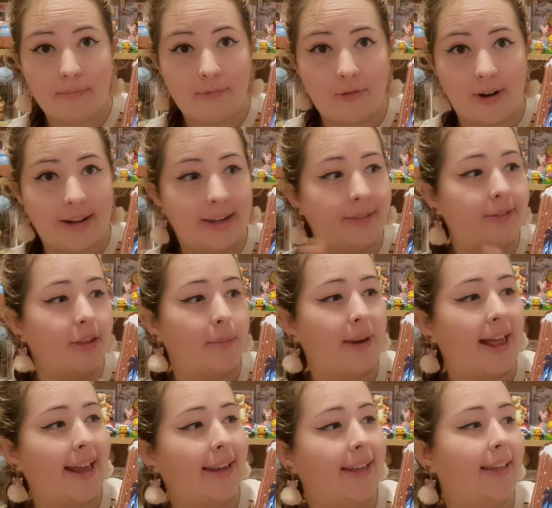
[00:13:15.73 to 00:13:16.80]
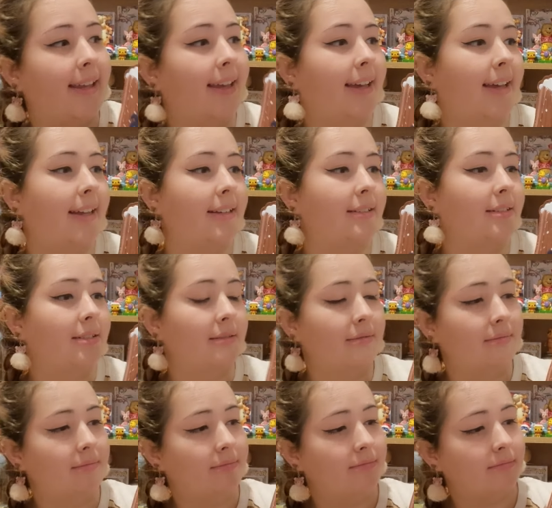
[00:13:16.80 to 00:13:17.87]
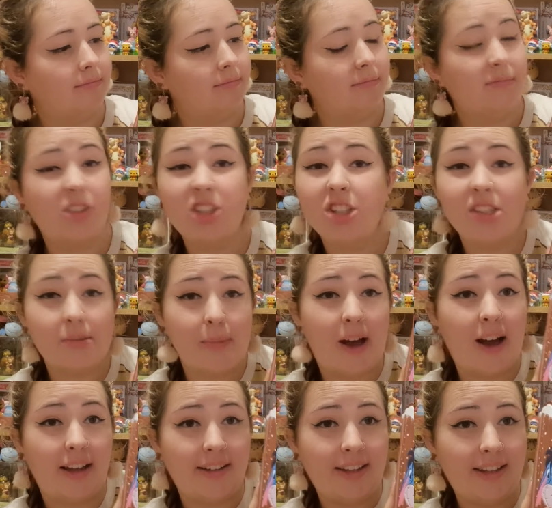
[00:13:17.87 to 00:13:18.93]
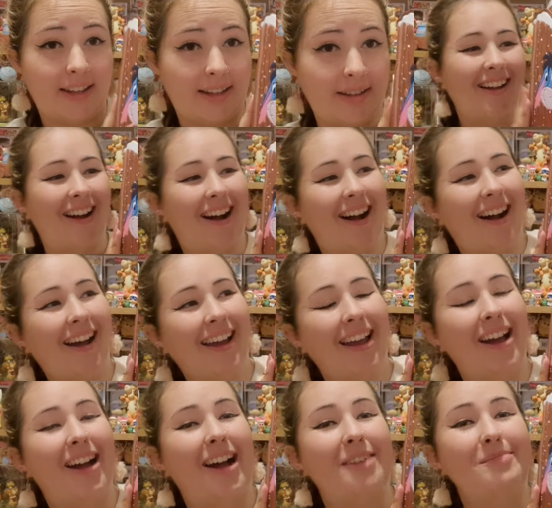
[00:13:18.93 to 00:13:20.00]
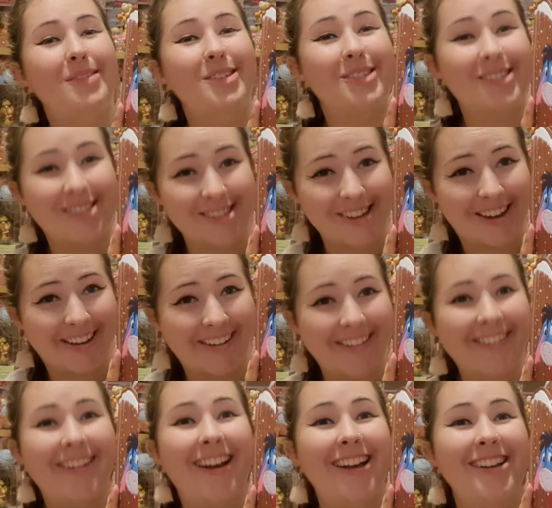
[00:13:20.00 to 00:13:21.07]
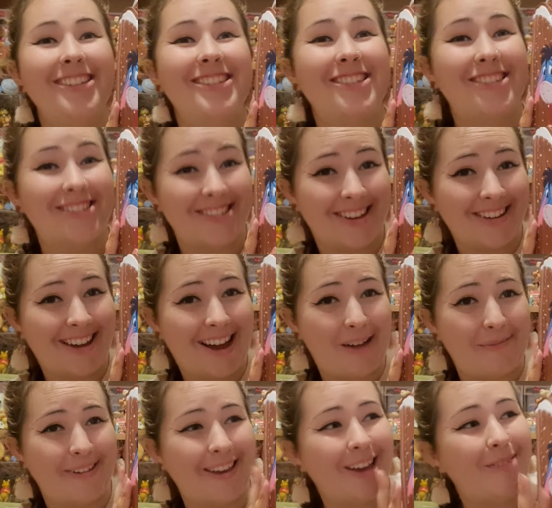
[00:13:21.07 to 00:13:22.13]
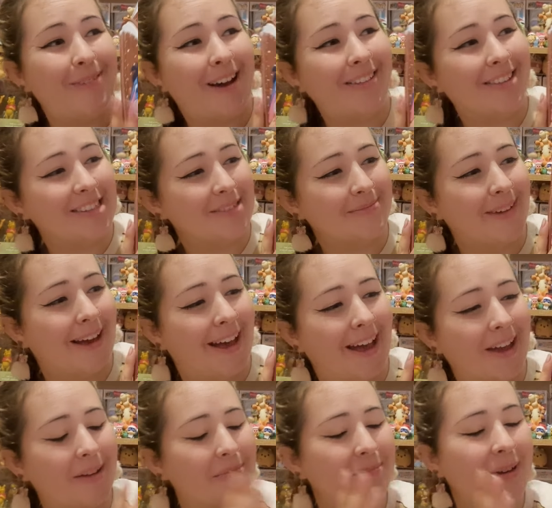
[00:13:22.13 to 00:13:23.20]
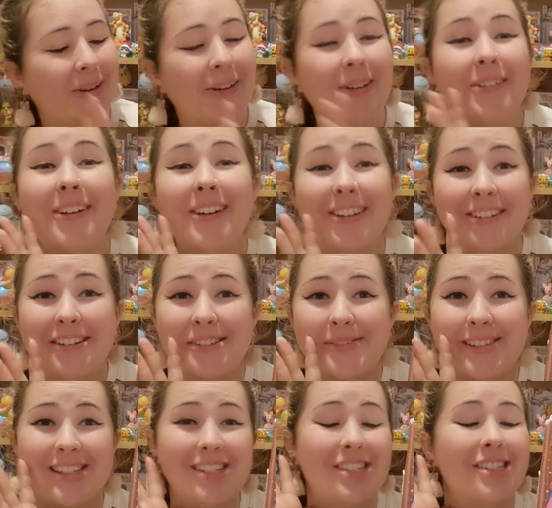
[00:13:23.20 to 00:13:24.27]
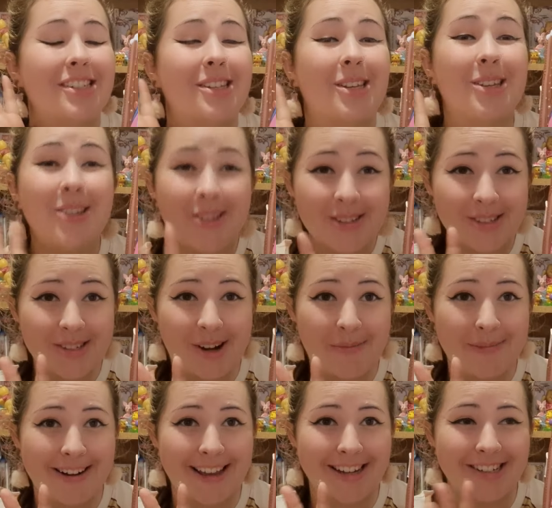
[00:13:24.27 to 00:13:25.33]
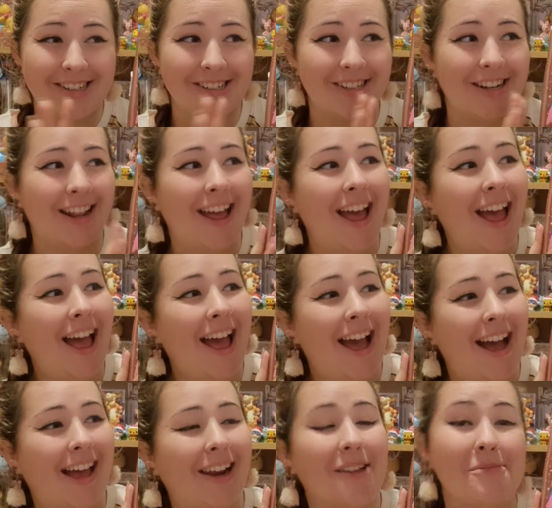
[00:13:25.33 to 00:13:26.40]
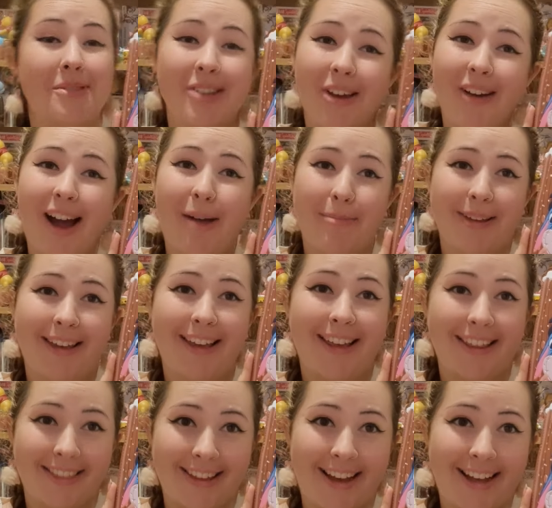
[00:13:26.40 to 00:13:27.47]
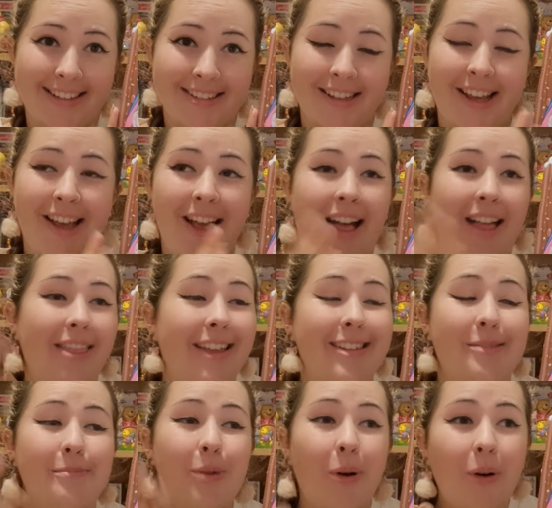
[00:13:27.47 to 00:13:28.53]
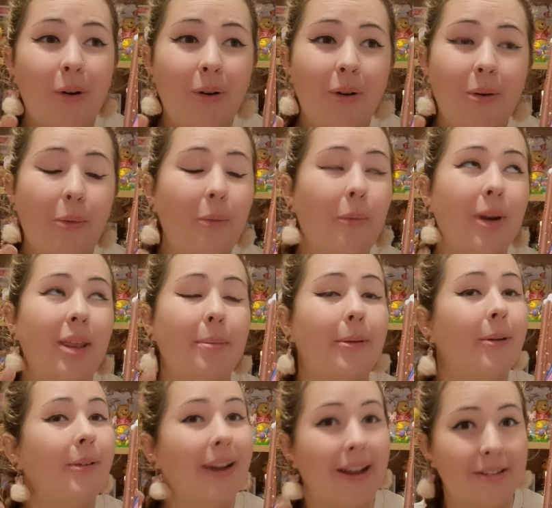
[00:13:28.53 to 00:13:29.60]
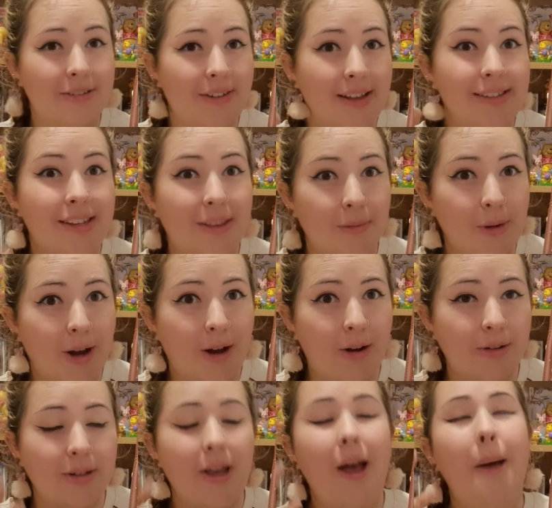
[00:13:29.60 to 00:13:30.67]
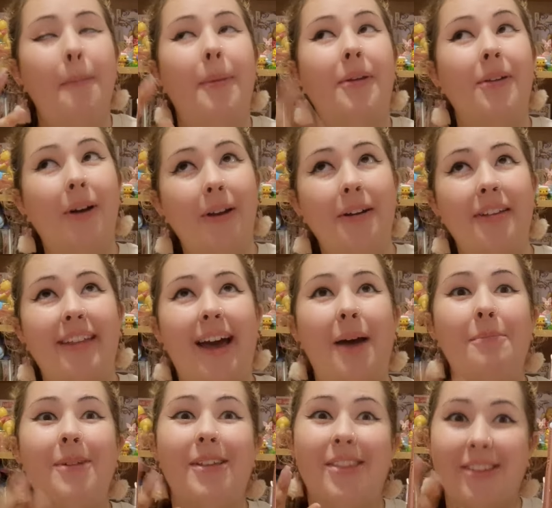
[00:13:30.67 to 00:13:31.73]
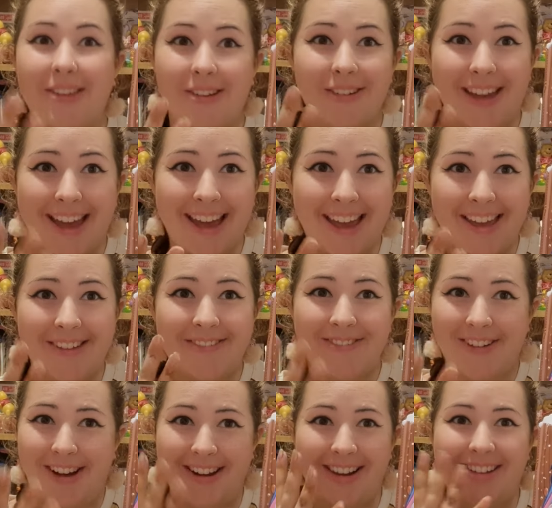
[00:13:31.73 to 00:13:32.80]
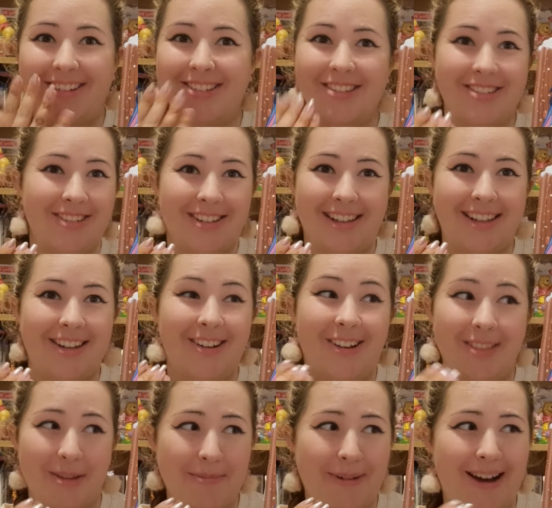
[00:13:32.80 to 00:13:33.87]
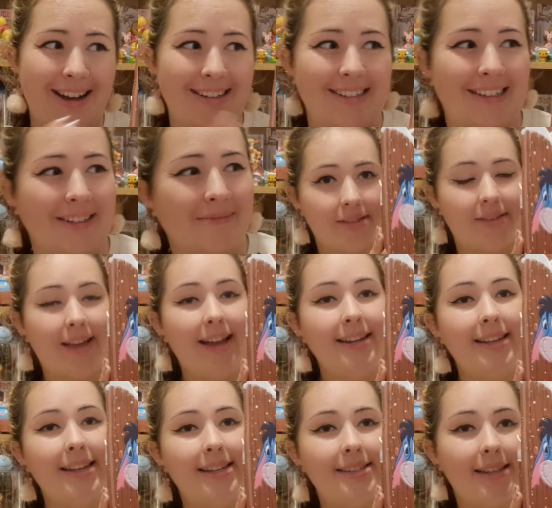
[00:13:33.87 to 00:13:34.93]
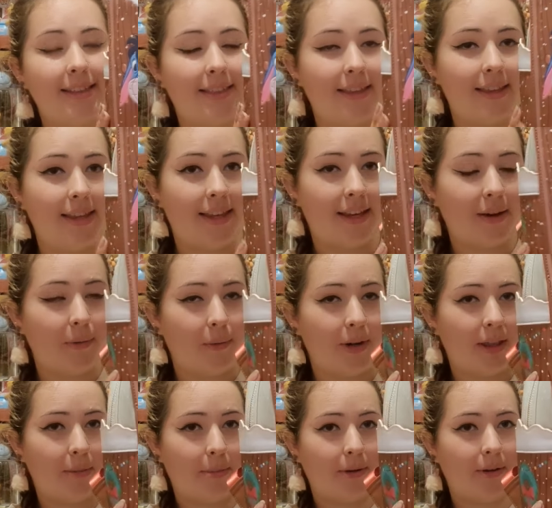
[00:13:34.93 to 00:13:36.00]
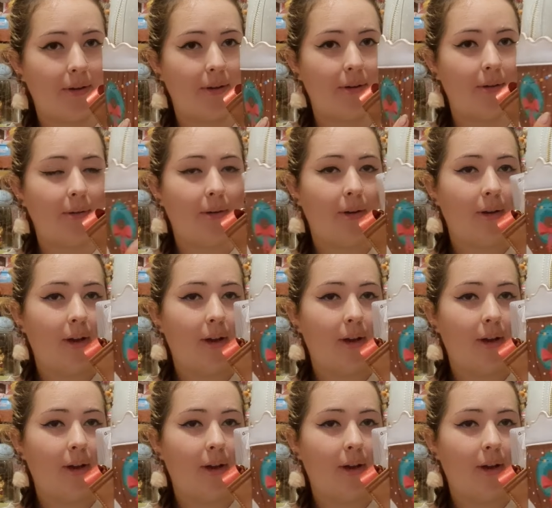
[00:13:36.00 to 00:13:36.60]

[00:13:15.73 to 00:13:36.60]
friendly for the planet and just a smart idea. I am so happy about this bag. Pooh and Christmas is just the cutest combination and I'm so happy that there's more Winnie the Pooh lounge flies in the world, but not only that, but the UK finally got to join in on the party. So that is the Winnie the Pooh